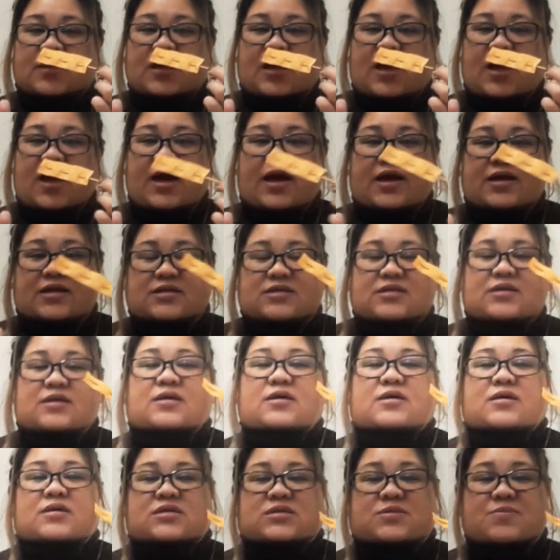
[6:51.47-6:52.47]
and
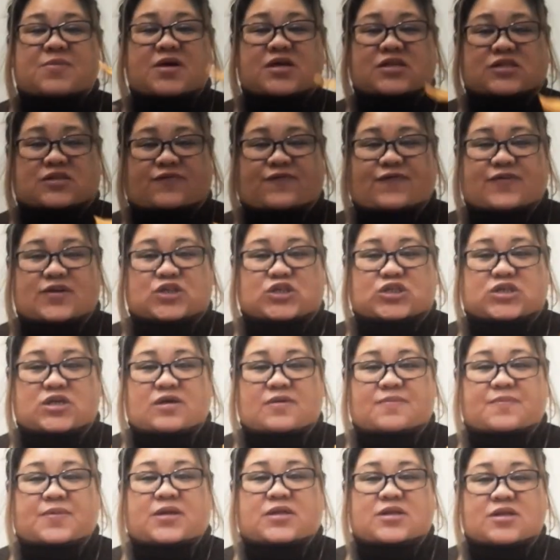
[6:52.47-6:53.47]
smells
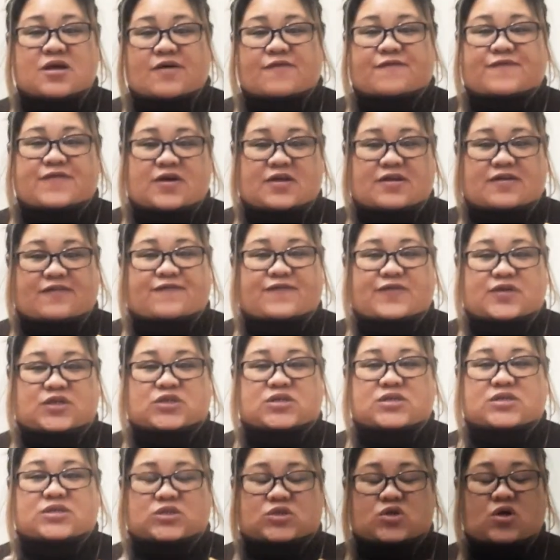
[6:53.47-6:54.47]
fishy, but not very
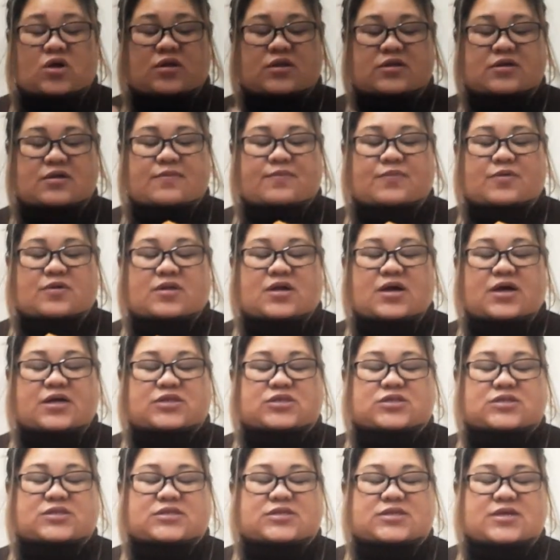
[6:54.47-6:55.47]
fishy. It's tolerable, I
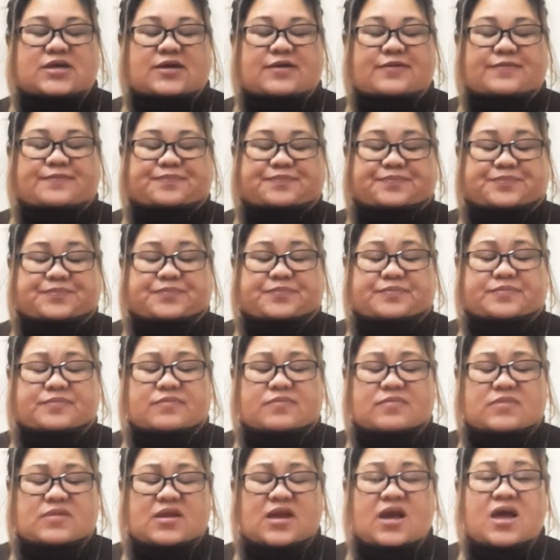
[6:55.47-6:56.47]
should say.
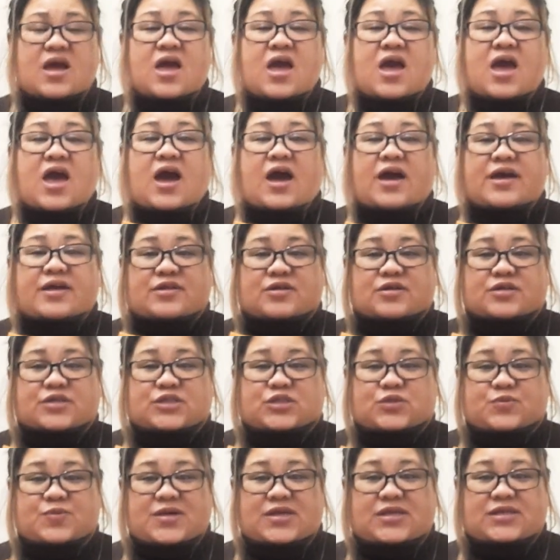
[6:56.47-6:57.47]
And they're
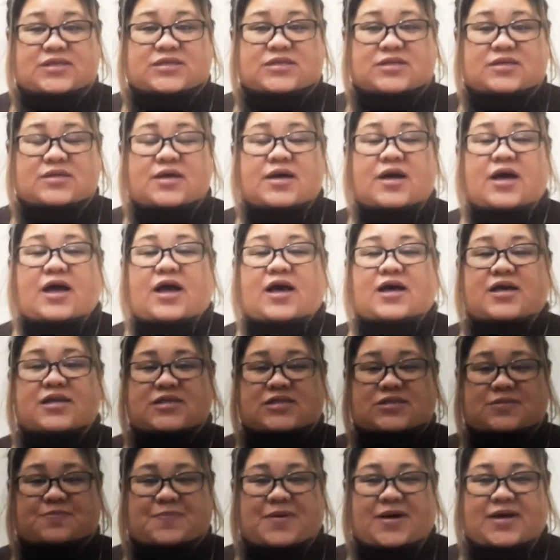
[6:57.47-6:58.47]
sweet and
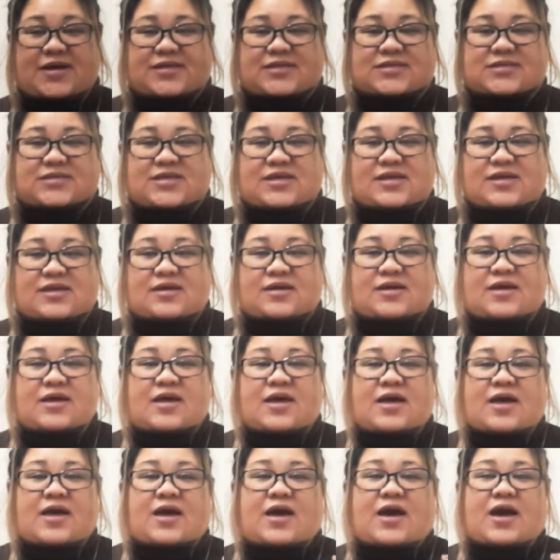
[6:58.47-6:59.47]
spicy
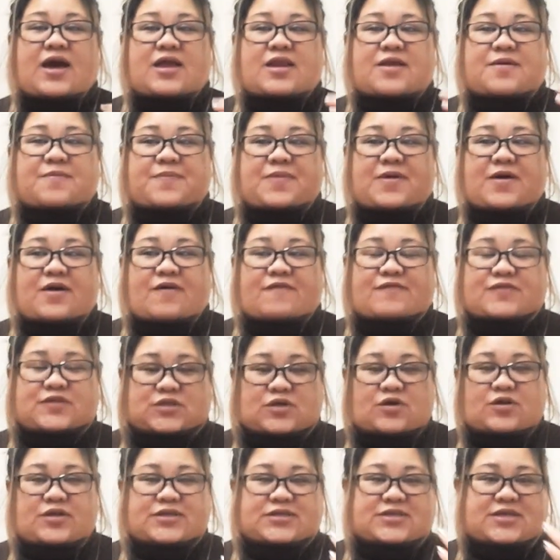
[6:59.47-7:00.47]
and a bit of
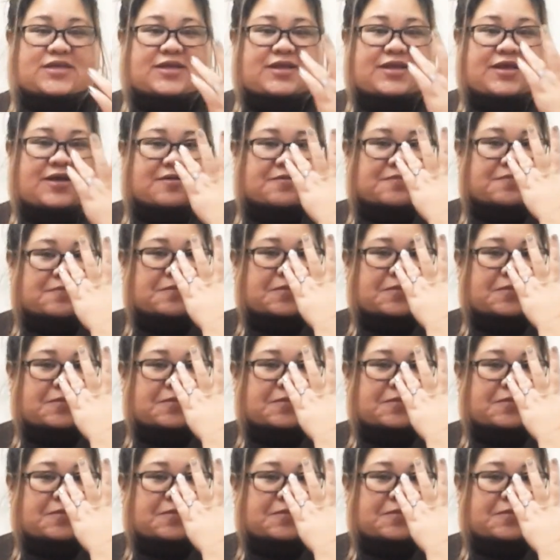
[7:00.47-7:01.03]
saltiness.